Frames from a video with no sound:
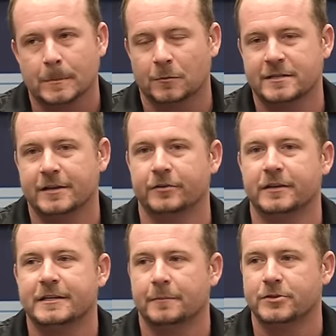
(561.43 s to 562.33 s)
What does that do to
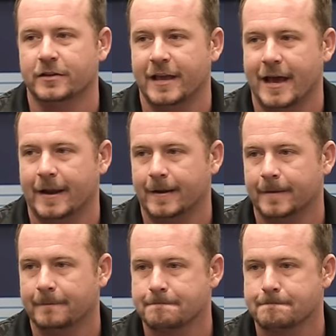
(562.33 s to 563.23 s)
the temperature of the attic?
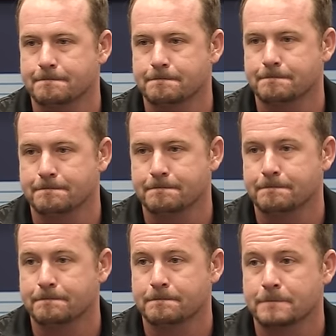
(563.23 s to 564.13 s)

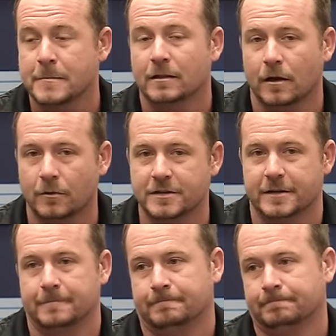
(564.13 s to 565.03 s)
Lowers it. Lowers
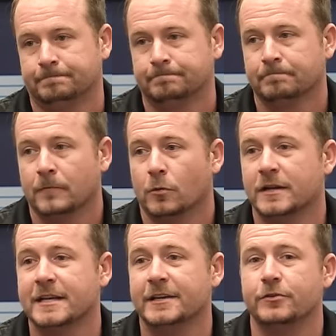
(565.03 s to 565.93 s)
it. What
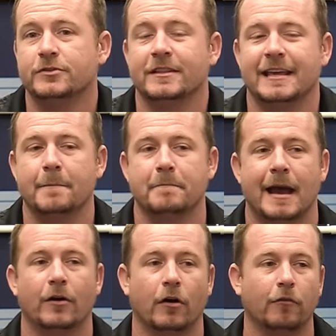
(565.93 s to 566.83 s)
does that do to the
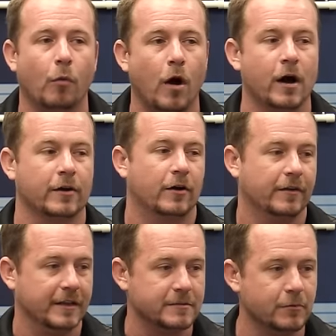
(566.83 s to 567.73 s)
amount of
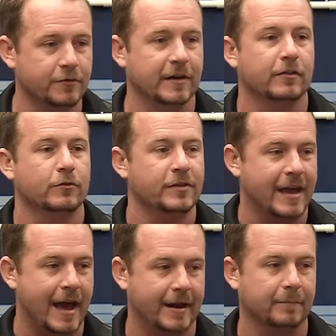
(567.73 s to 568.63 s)
water that's moving through
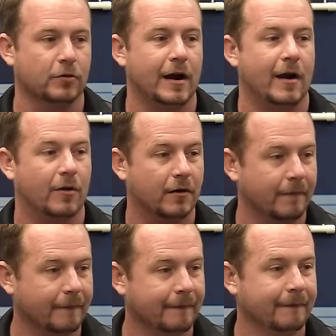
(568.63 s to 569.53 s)
the attic per hour?
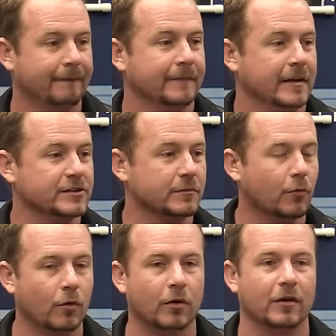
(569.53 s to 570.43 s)
Is there
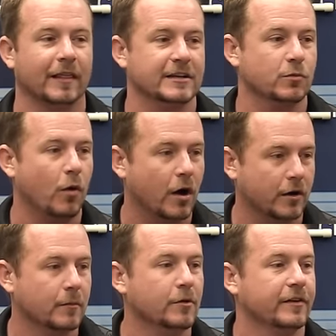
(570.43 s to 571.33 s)
more or less
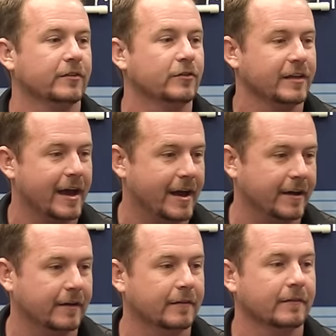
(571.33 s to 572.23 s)
water moving through the
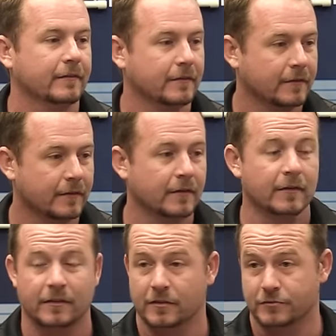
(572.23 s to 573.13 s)
attic?
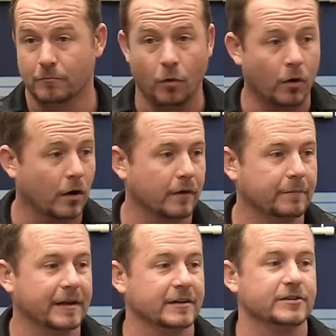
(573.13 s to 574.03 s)
Probably more. There's more
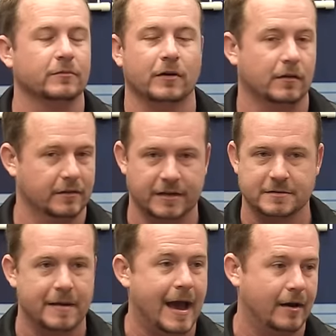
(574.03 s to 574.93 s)
because, there, well, it
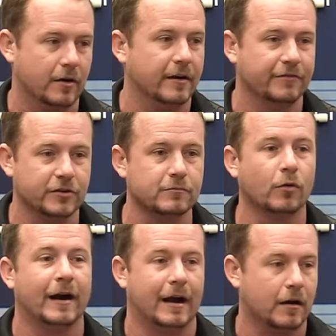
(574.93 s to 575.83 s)
doesn't matter. If there's
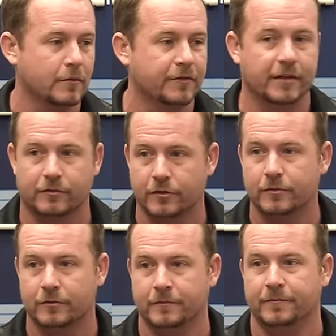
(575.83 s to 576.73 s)
more air moving
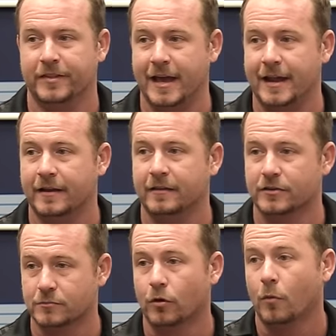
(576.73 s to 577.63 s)
through the attic,
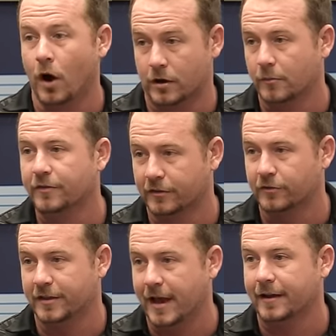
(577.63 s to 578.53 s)
there's more water moving
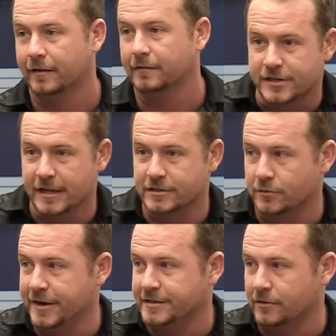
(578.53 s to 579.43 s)
through the attic. Stands to
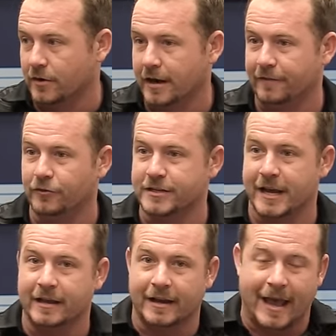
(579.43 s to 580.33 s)
reason, right? If you
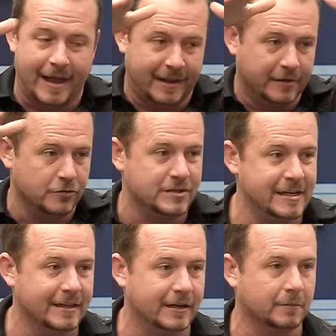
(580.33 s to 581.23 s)
take an attic and you
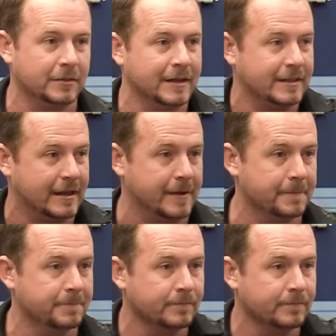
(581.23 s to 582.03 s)
seal it completely,